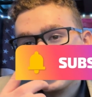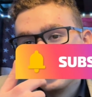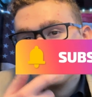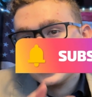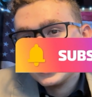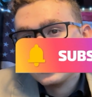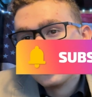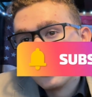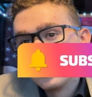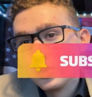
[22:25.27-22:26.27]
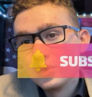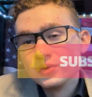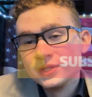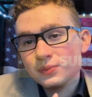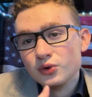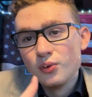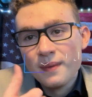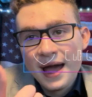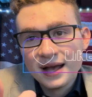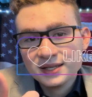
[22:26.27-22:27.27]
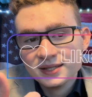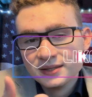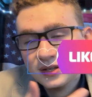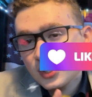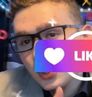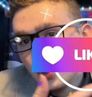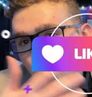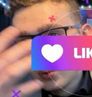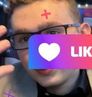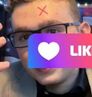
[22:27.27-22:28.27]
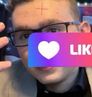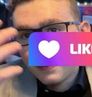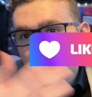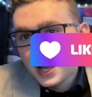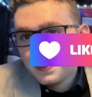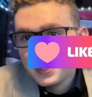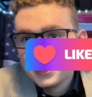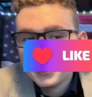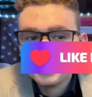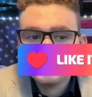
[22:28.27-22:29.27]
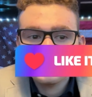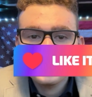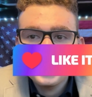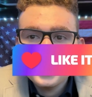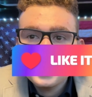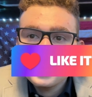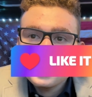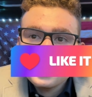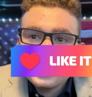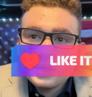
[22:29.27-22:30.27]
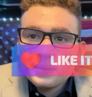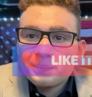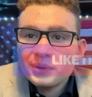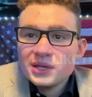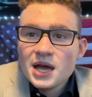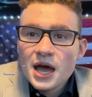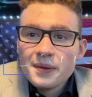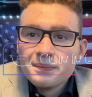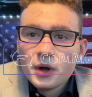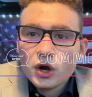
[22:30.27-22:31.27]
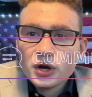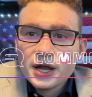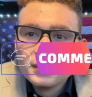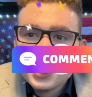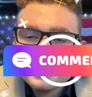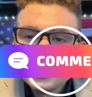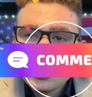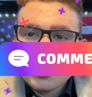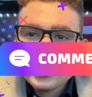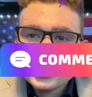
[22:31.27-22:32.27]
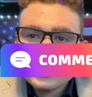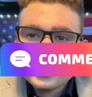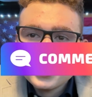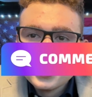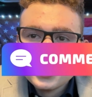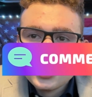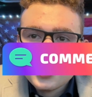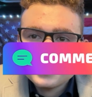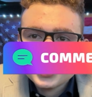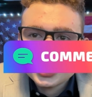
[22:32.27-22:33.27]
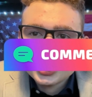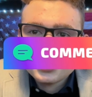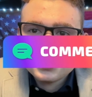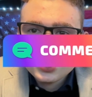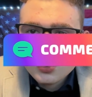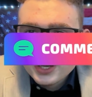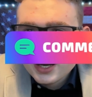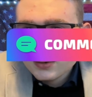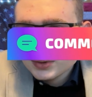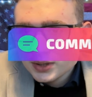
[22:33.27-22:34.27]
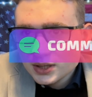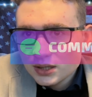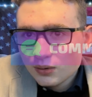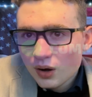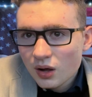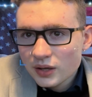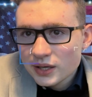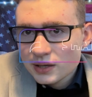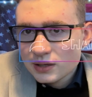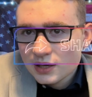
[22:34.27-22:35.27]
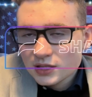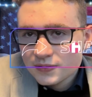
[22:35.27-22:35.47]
13 or the 13 Pro Max, would be my opinion. But yeah, alright, let me know what you think in the comment section down below, and I will see you all in the next